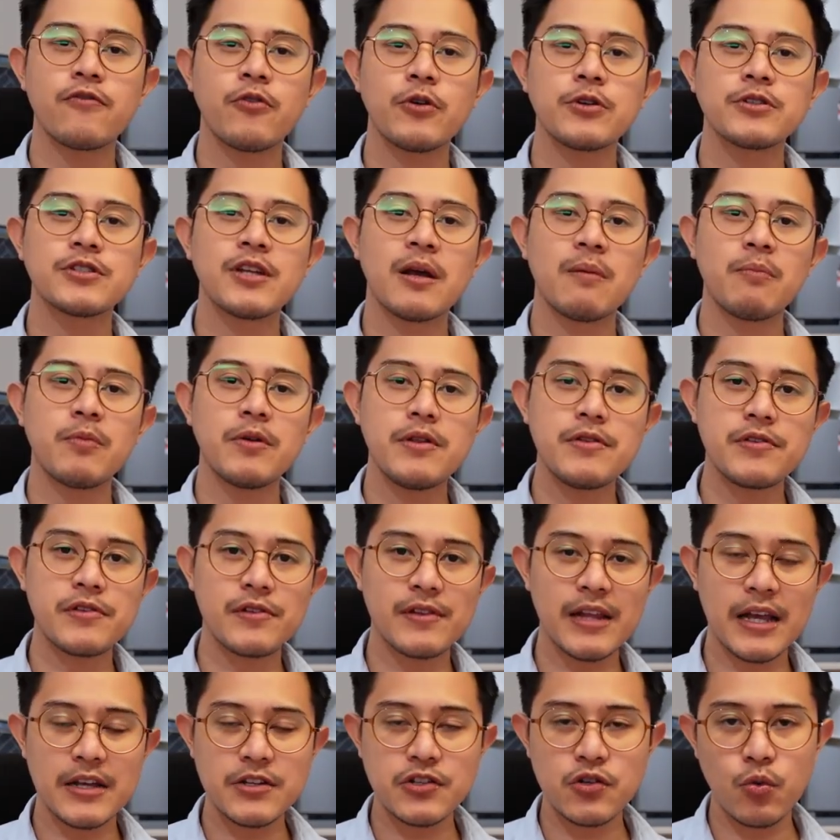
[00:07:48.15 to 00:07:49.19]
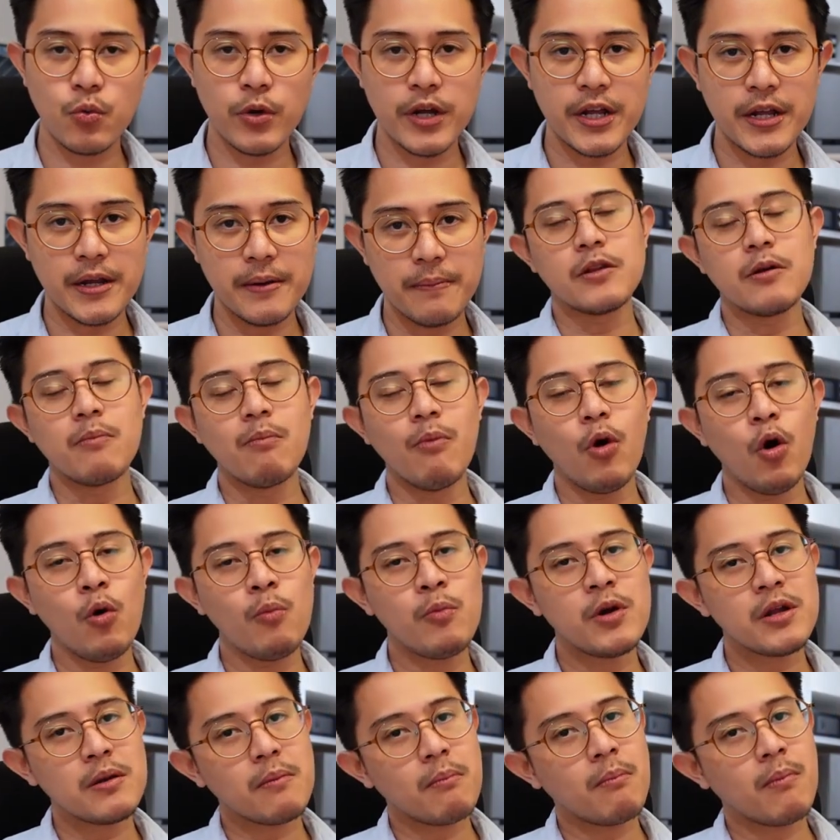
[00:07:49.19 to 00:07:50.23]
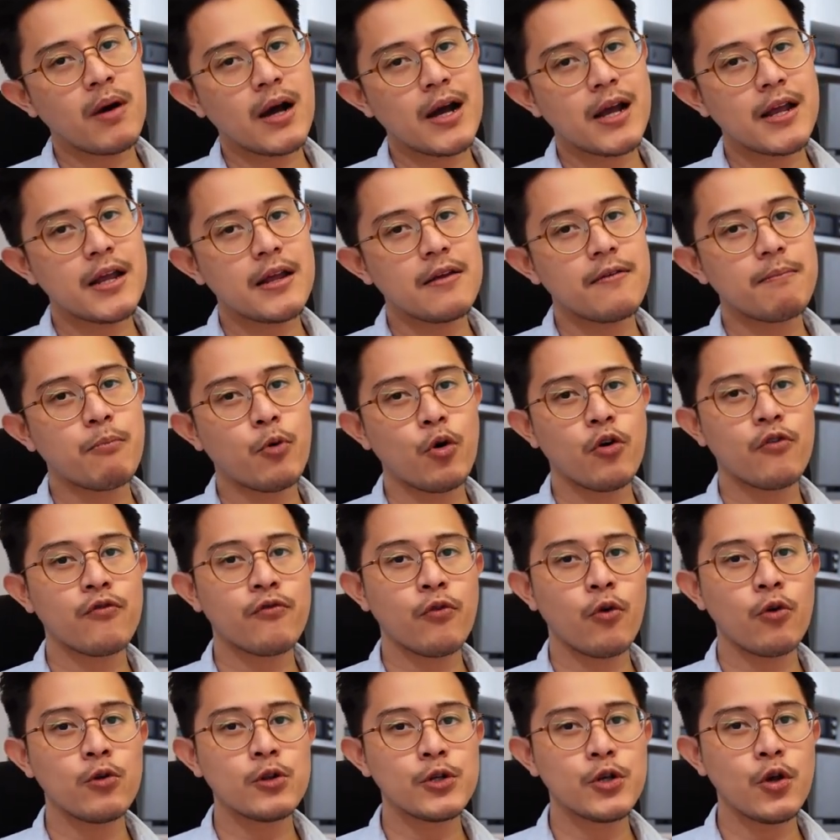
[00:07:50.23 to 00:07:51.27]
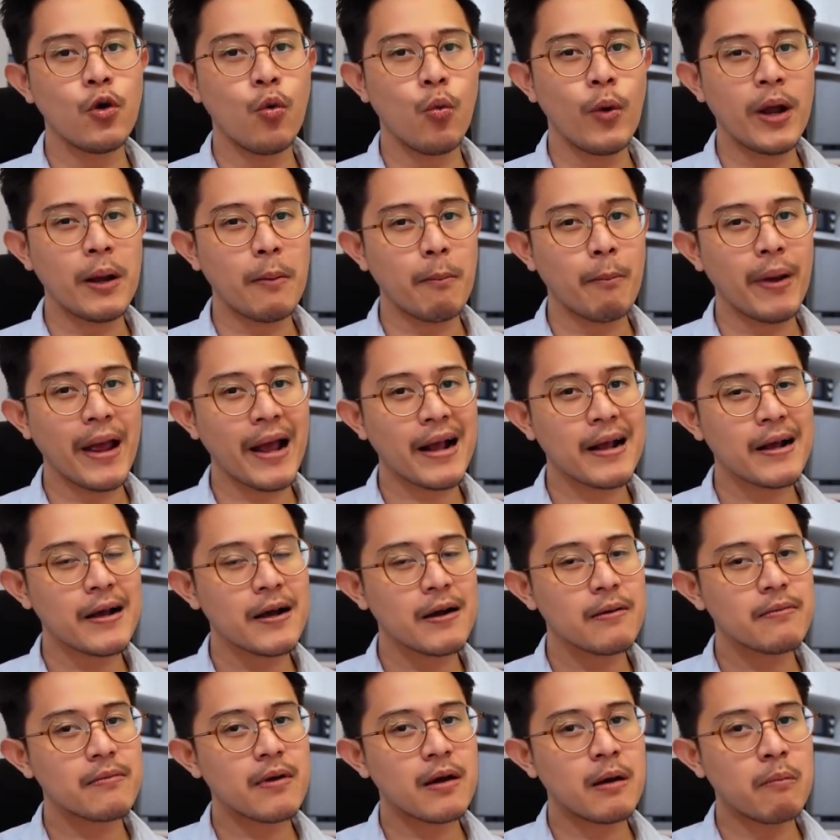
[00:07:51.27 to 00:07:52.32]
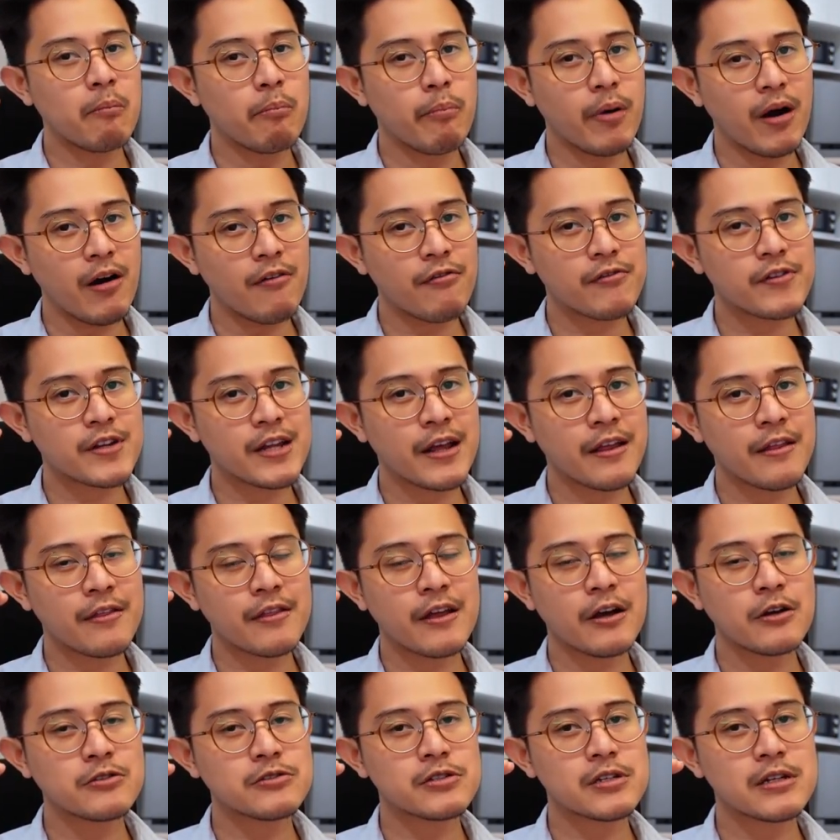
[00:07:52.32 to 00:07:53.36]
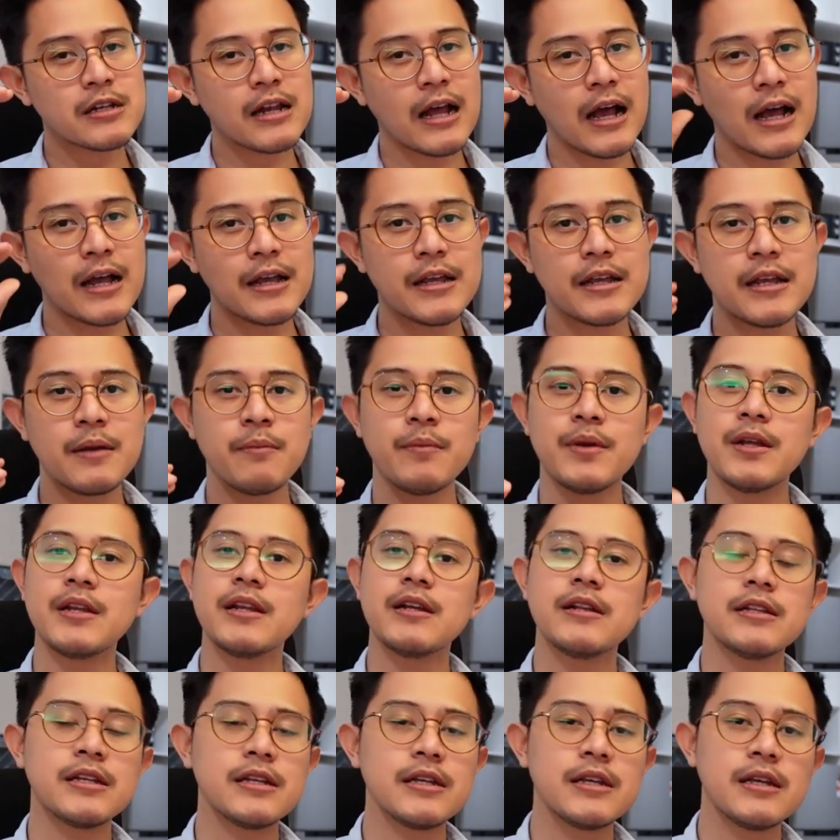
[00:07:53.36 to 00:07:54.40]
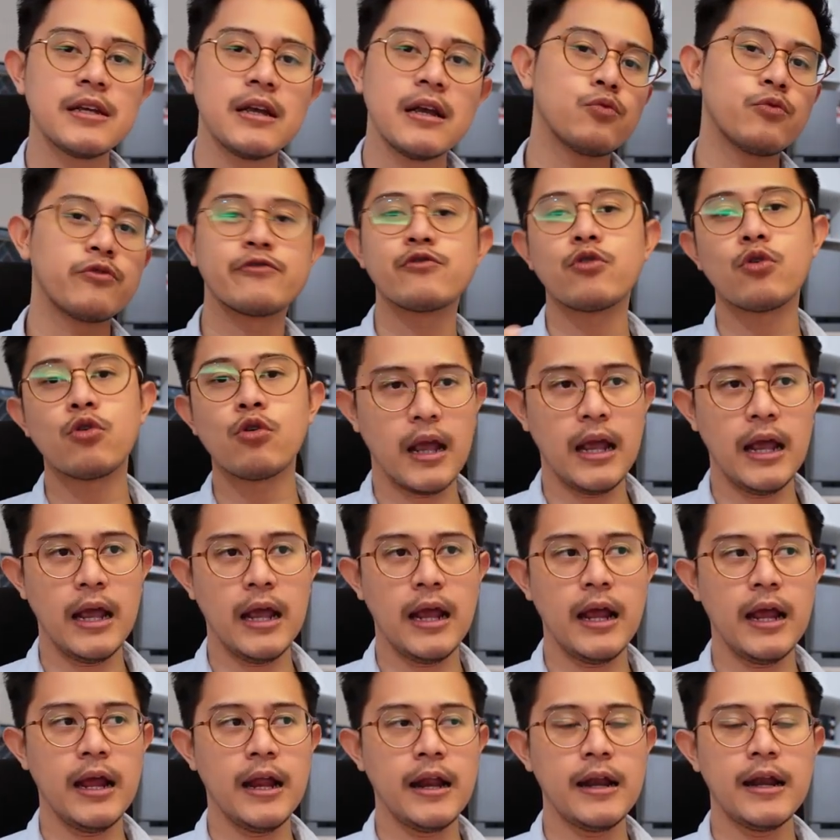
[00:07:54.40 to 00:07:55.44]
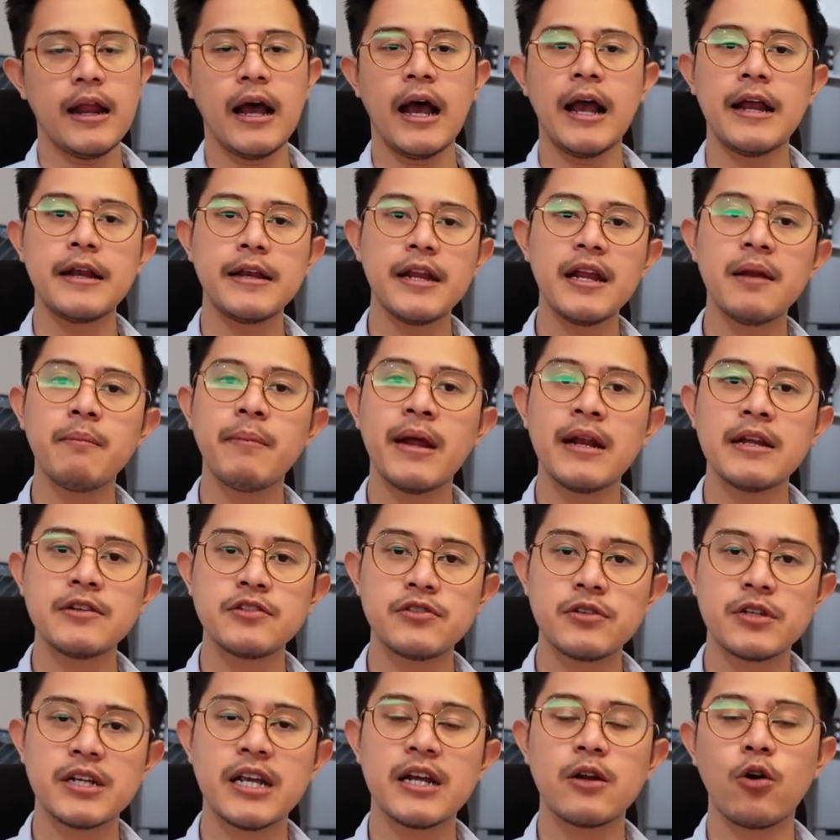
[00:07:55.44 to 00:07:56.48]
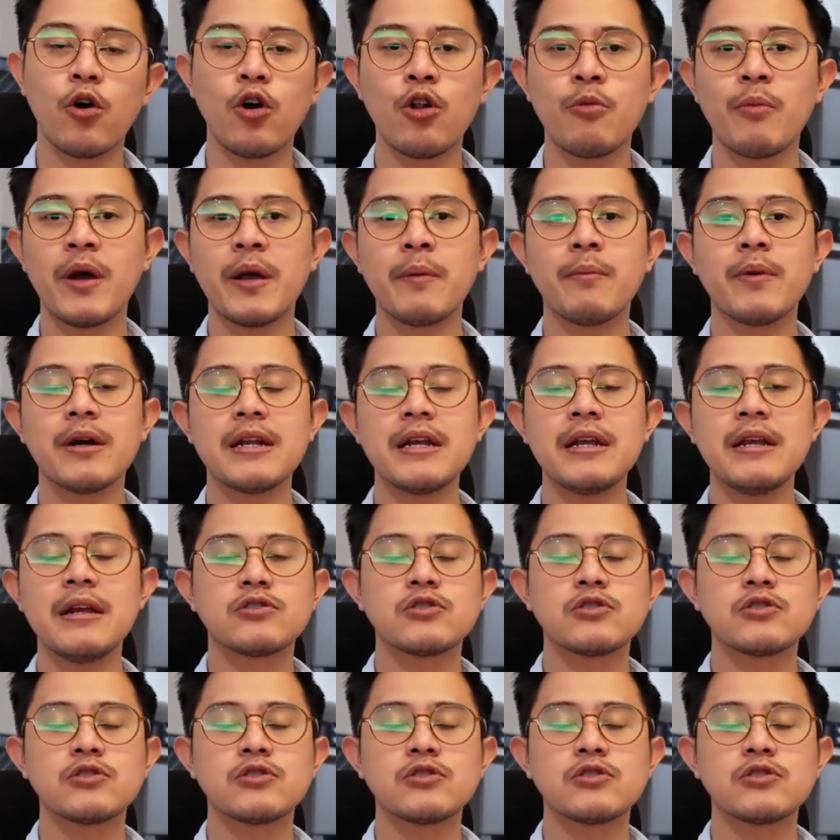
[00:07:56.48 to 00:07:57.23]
For example, in StashAway, the moment my portfolio went back up above 10,000, I immediately withdrew. And I did manage to get all my money.